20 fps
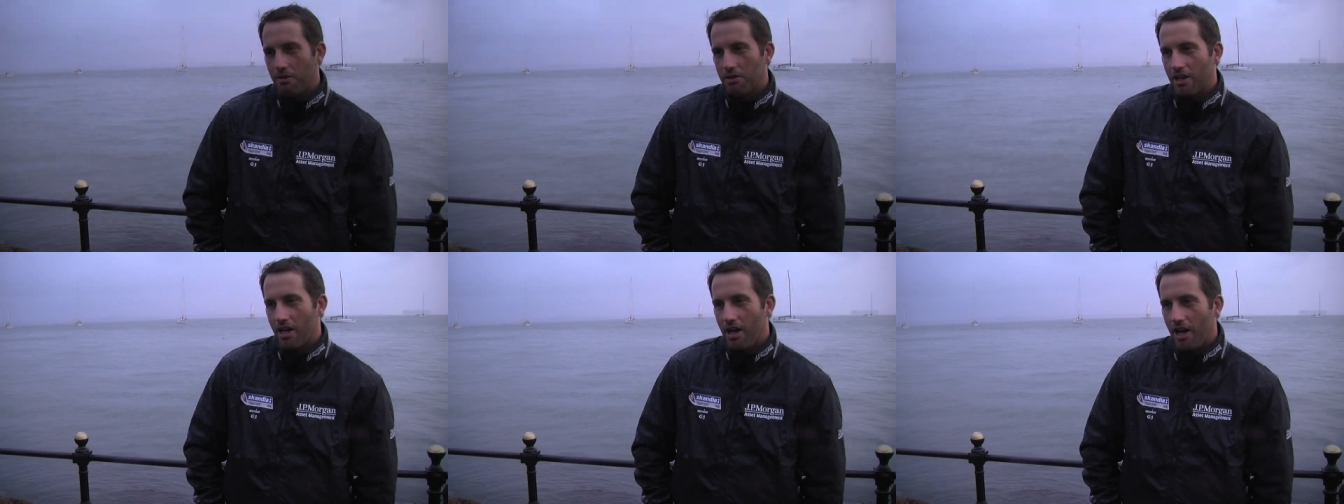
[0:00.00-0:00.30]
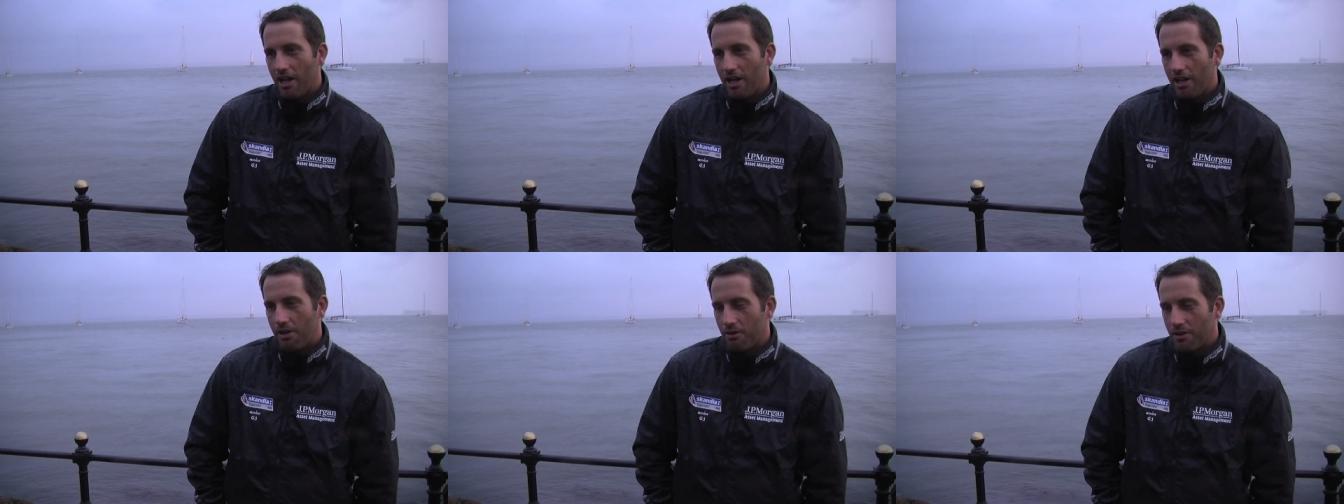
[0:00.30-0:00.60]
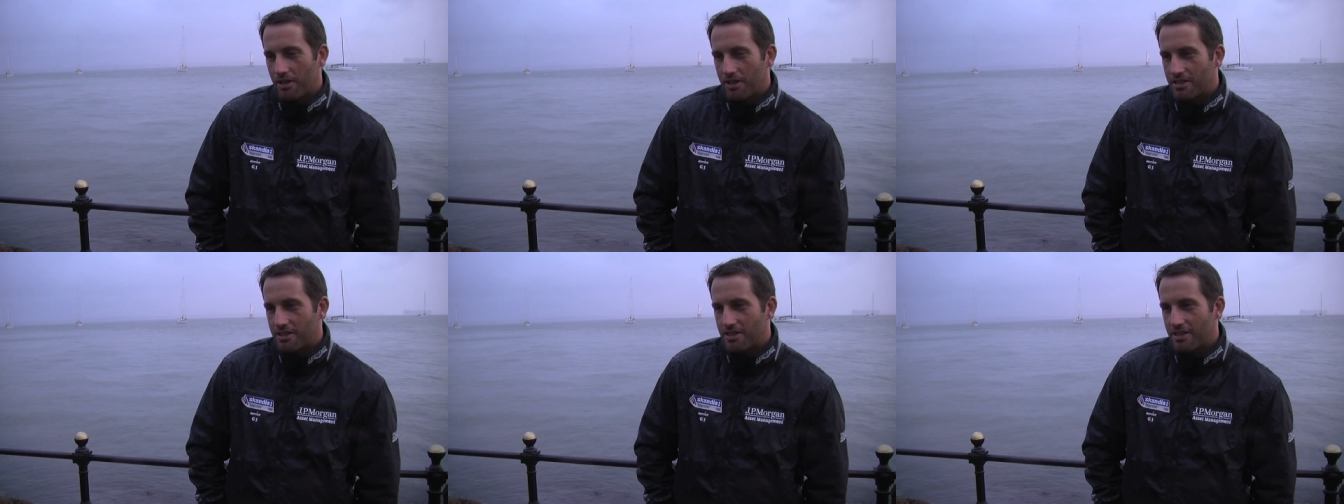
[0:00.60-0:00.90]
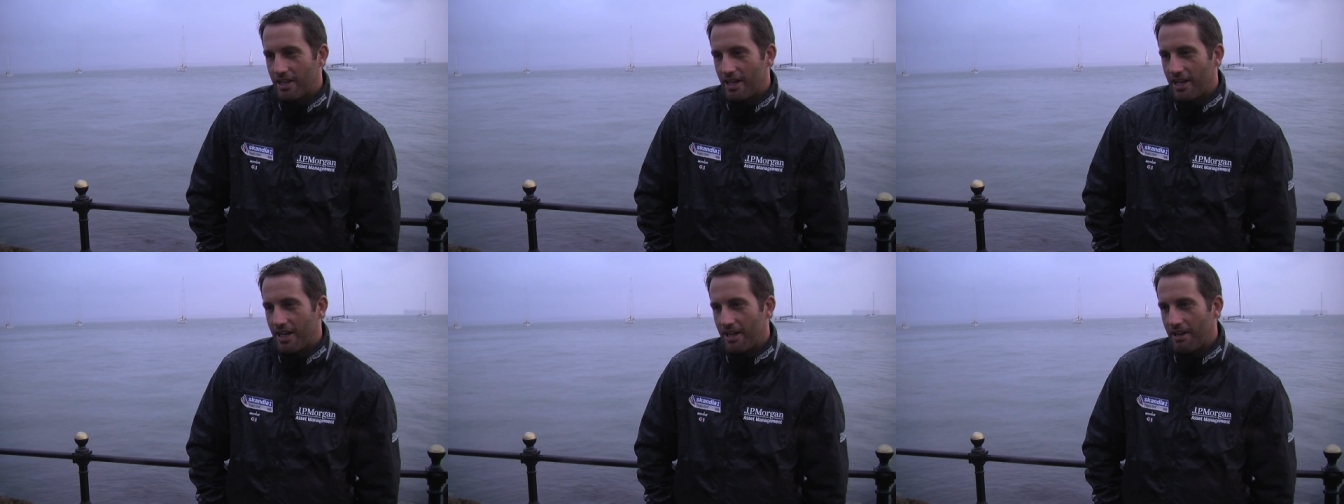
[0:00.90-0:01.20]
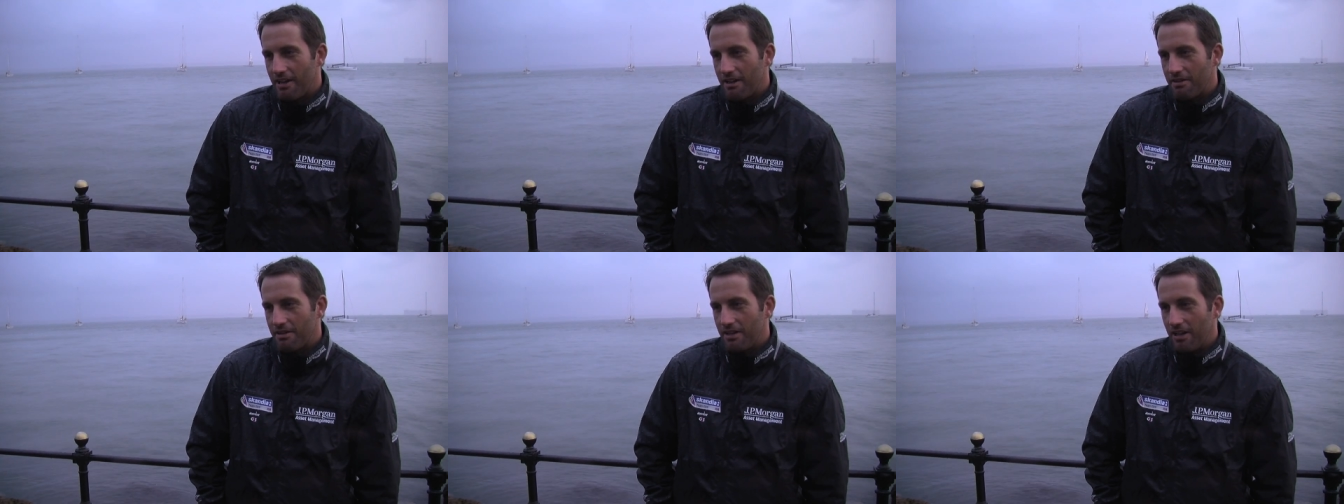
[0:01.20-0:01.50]
with the Harlequins
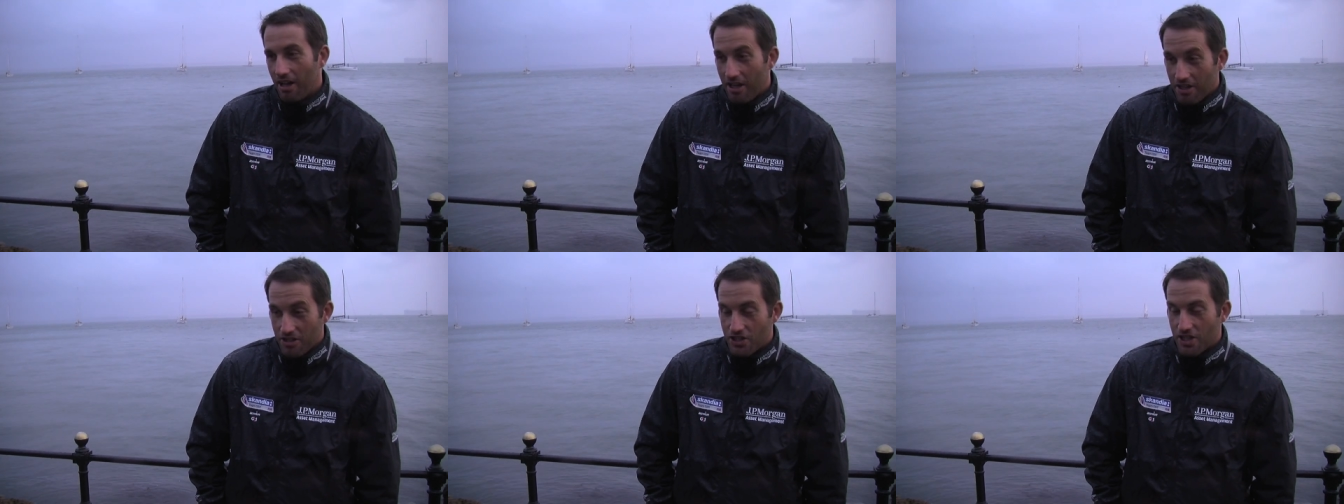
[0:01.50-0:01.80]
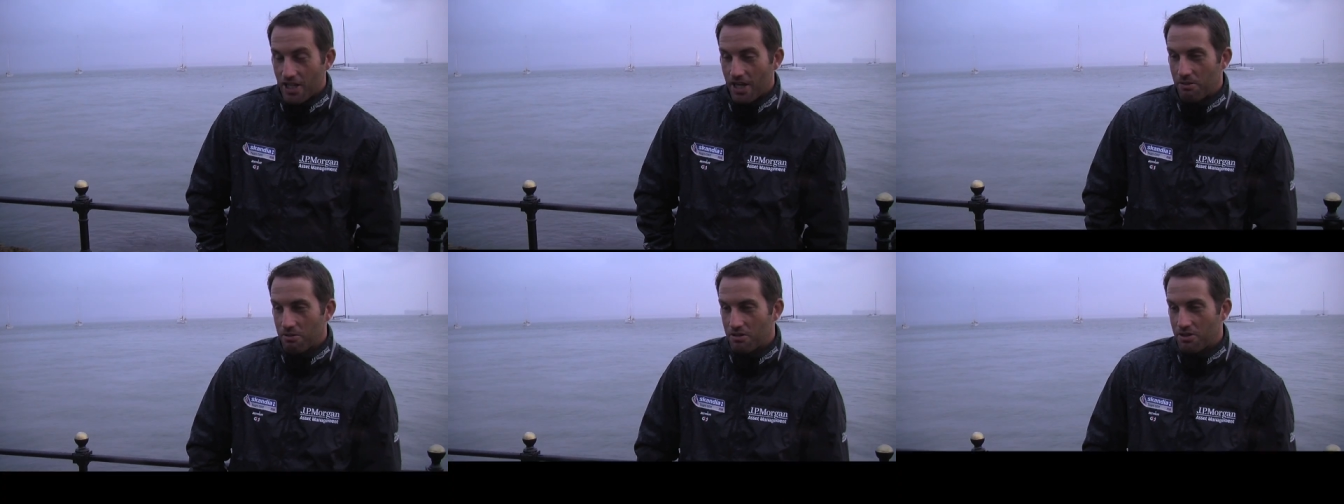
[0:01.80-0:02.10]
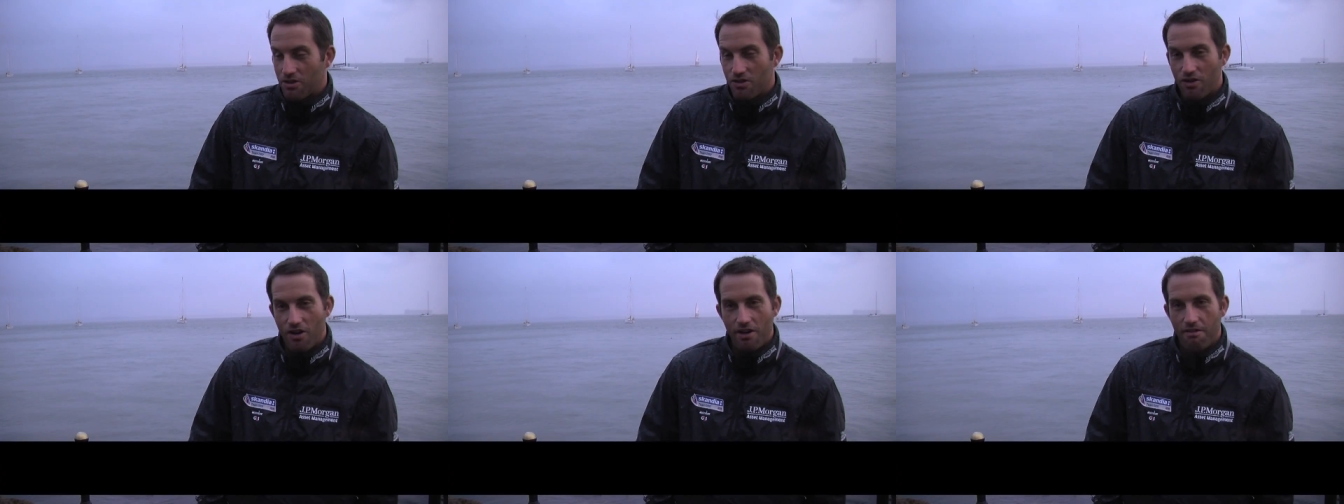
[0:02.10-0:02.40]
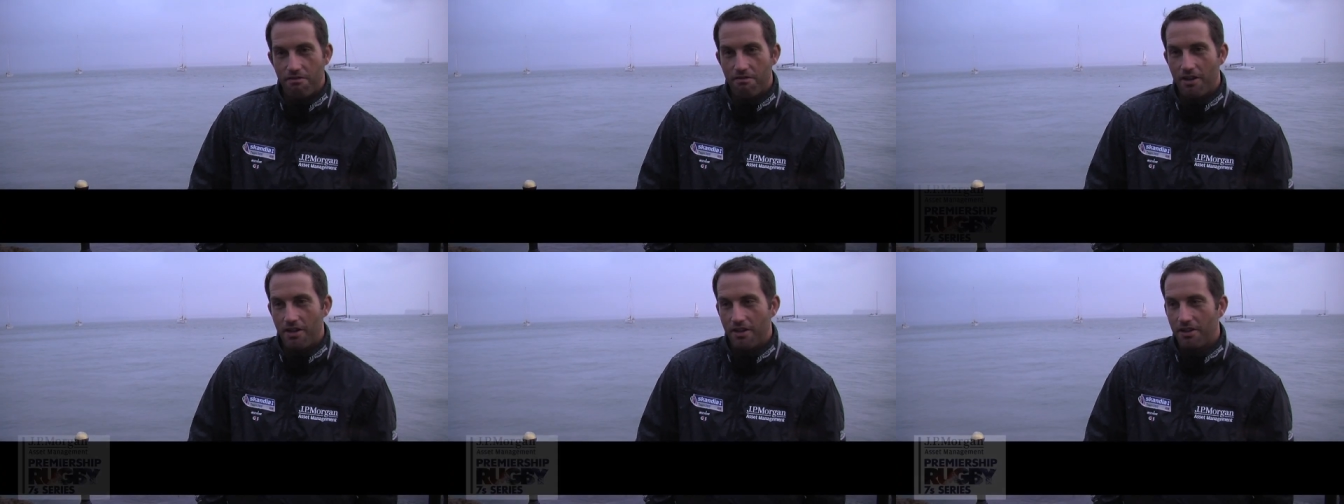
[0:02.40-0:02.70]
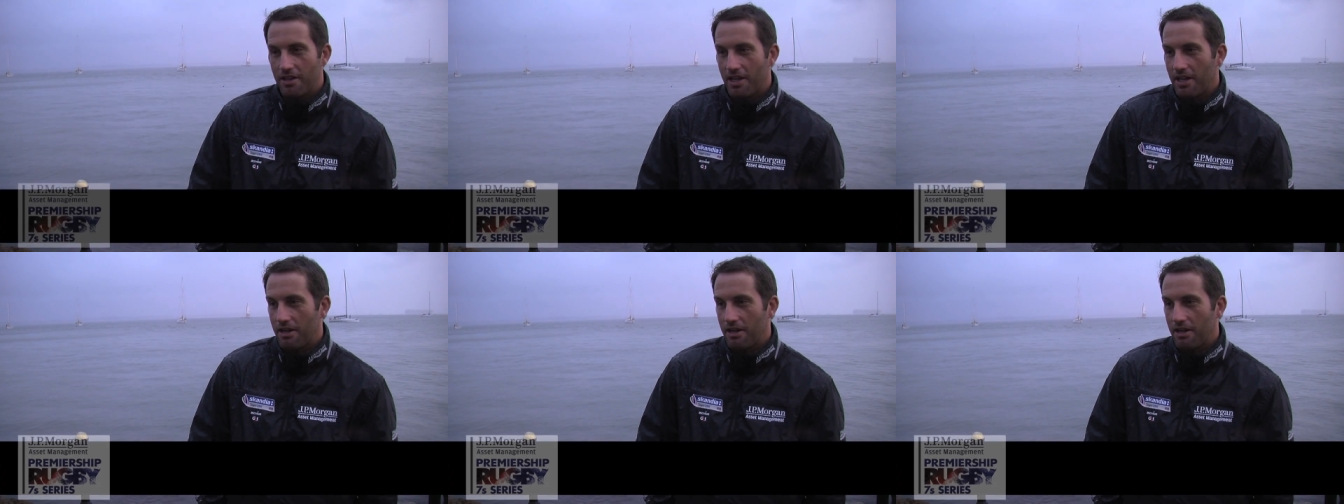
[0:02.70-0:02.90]
uh, last year, which was great fun.